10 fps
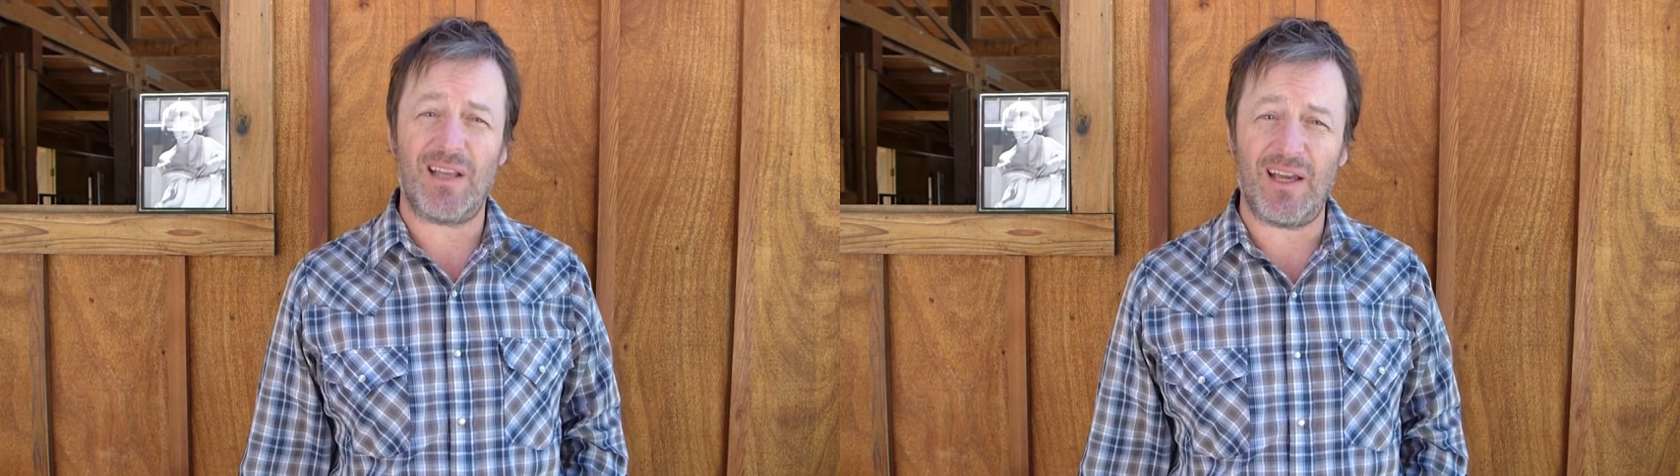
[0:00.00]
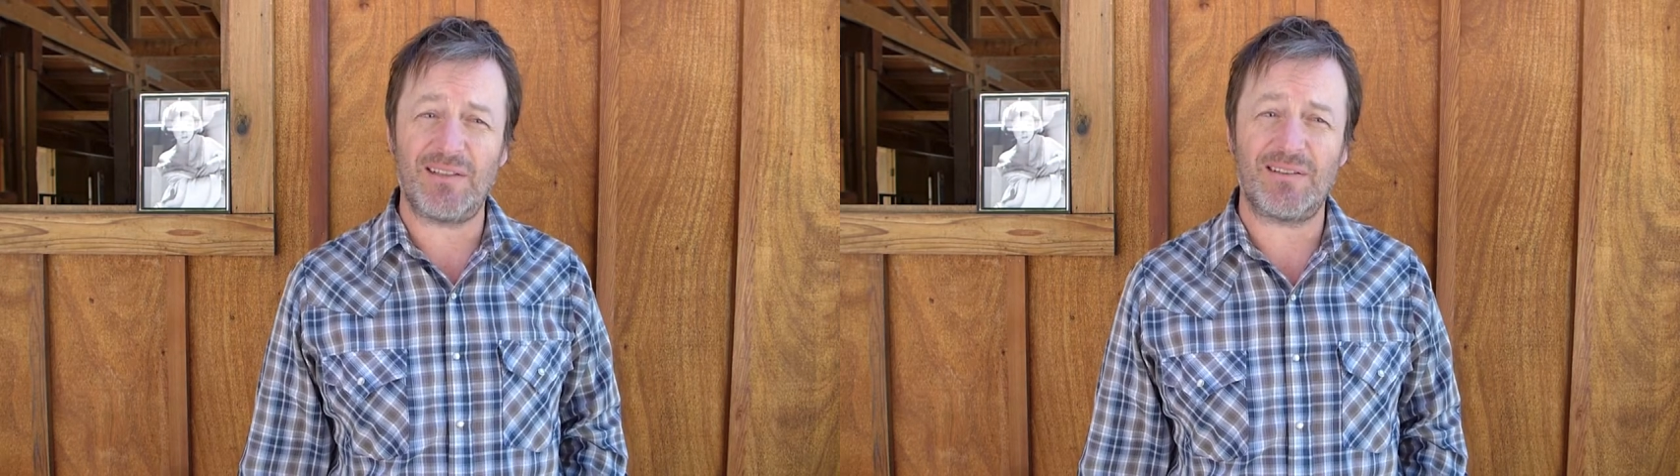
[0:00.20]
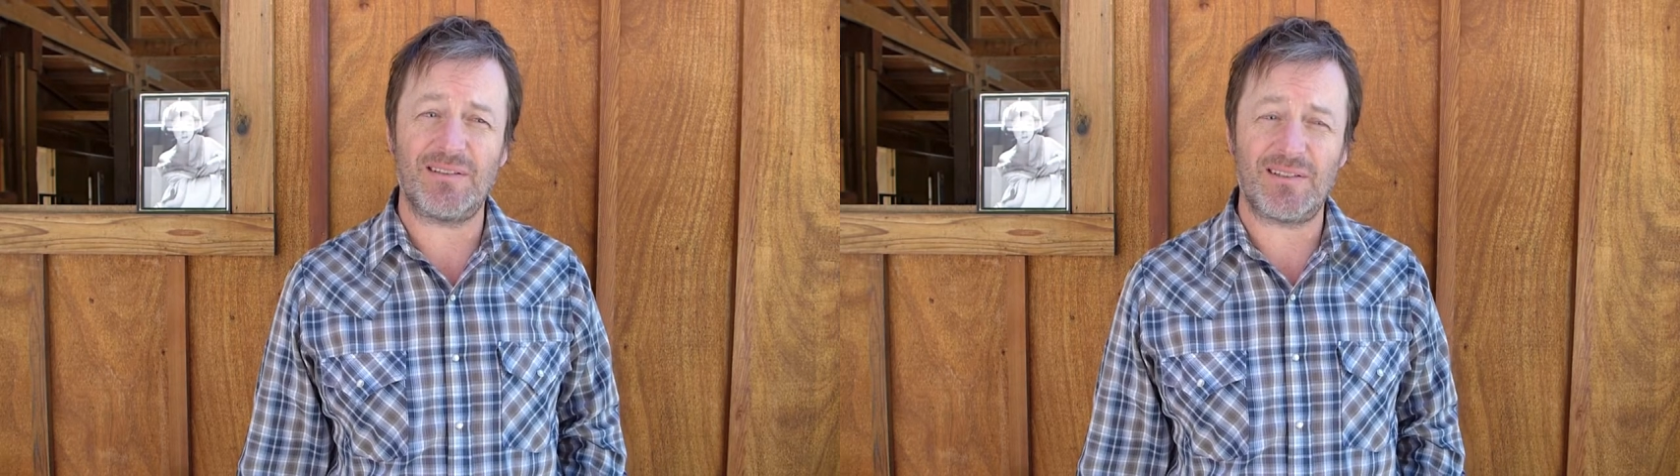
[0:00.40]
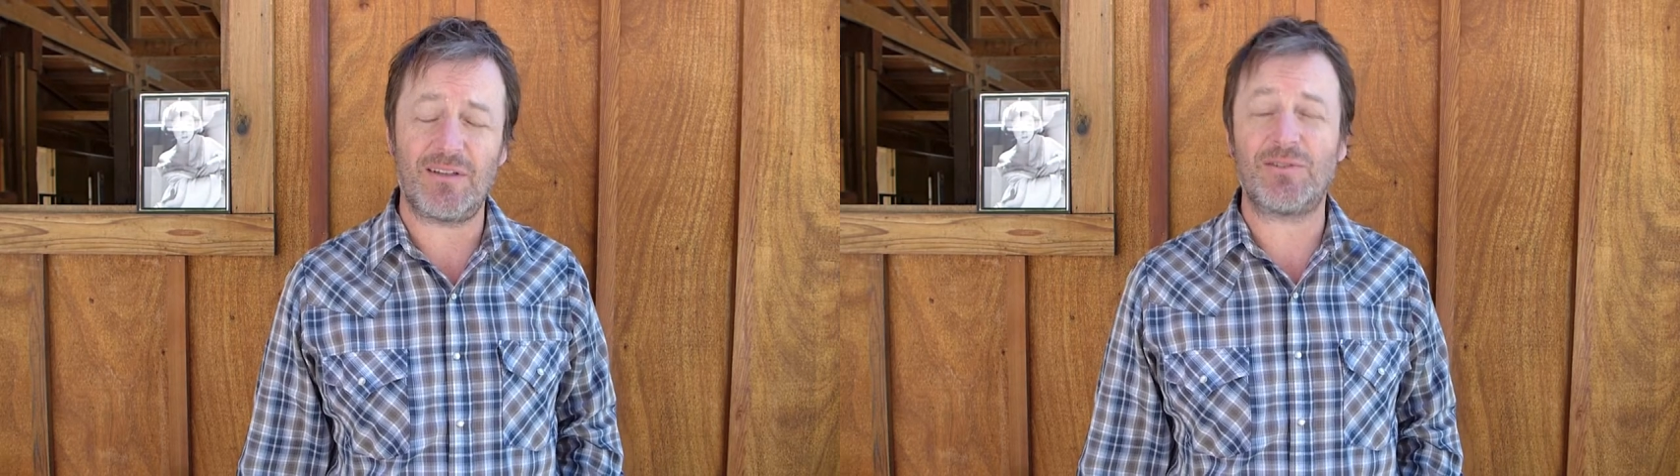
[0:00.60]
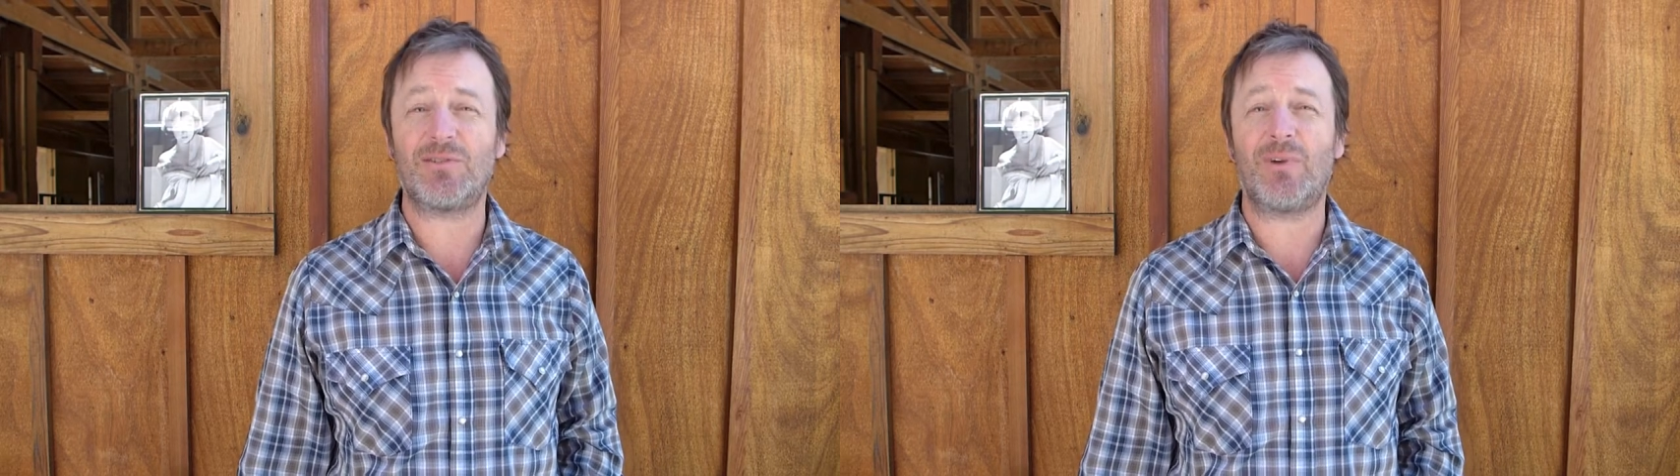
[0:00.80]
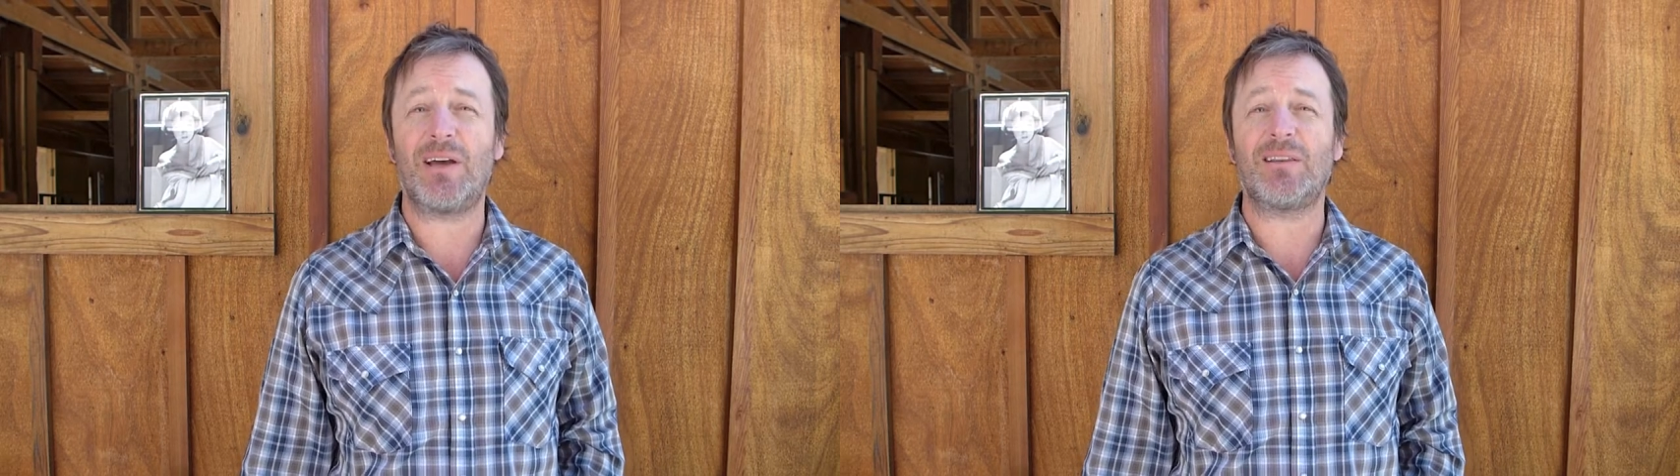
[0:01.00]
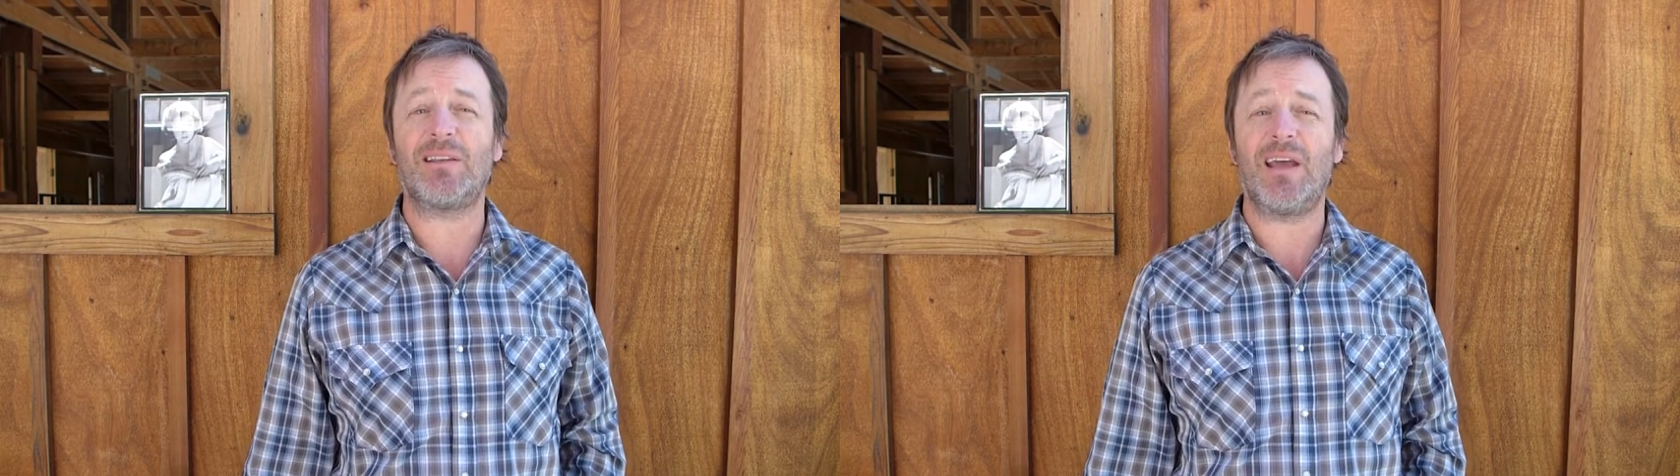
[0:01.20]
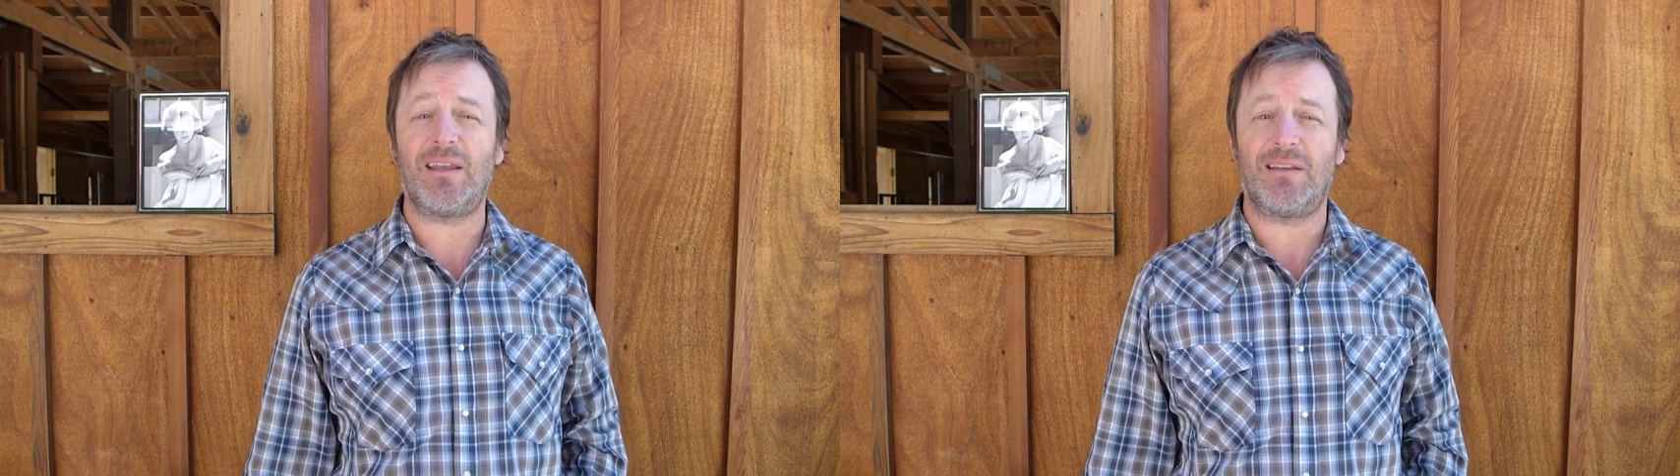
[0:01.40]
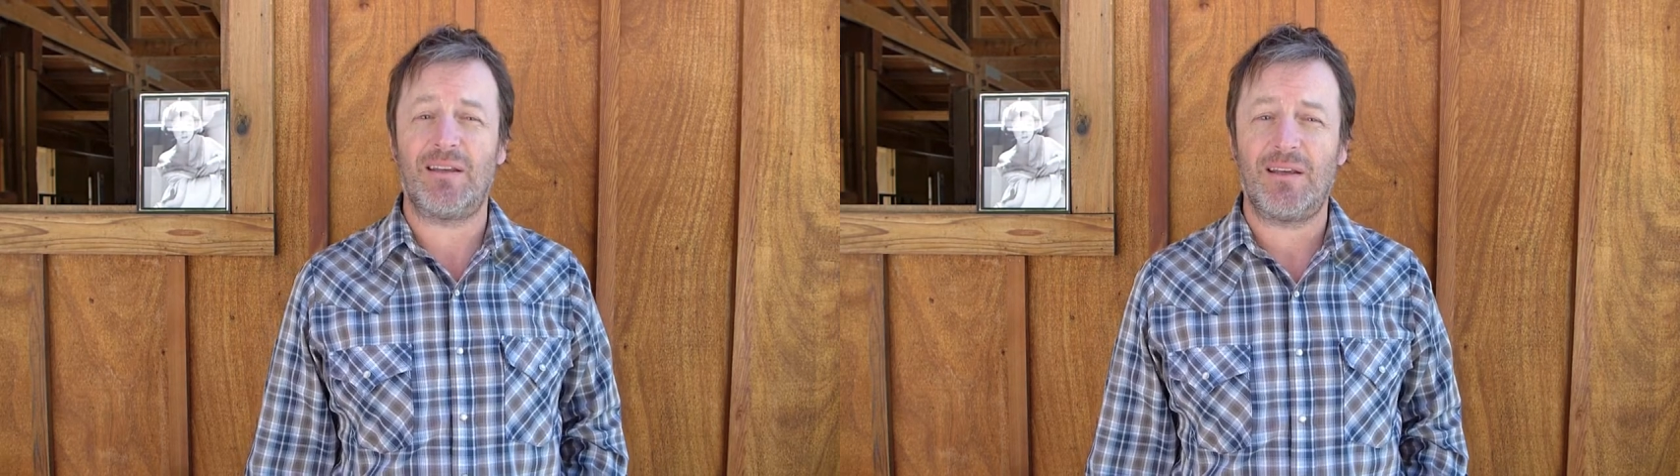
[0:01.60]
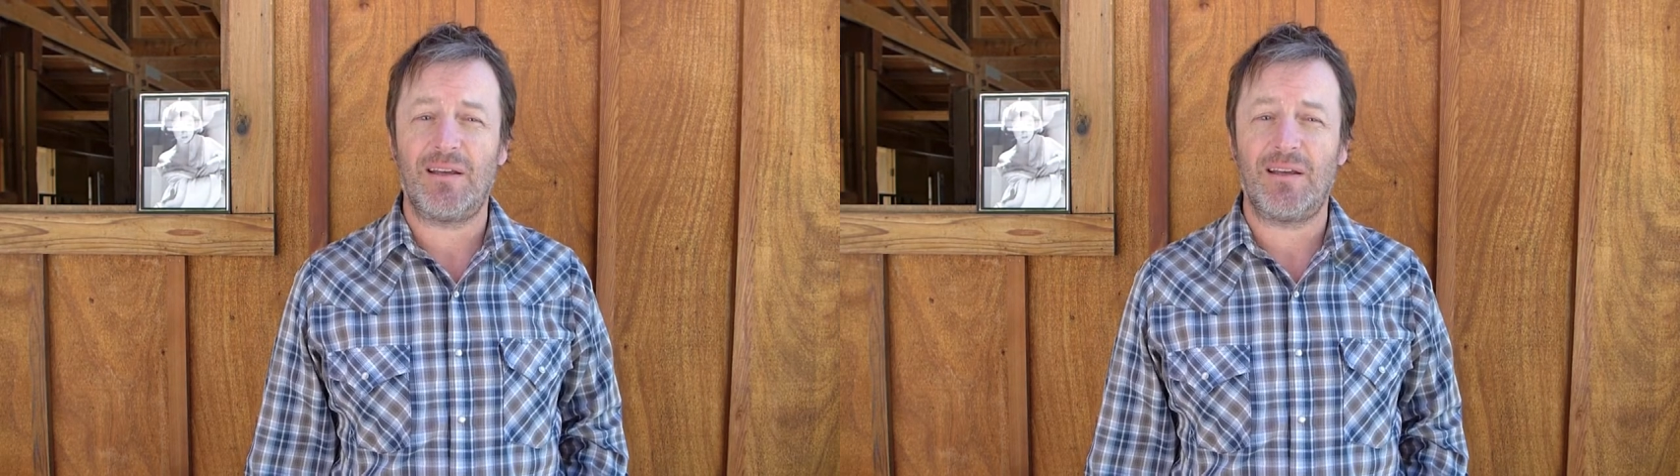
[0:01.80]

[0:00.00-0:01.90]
and nights and centers around Lynette,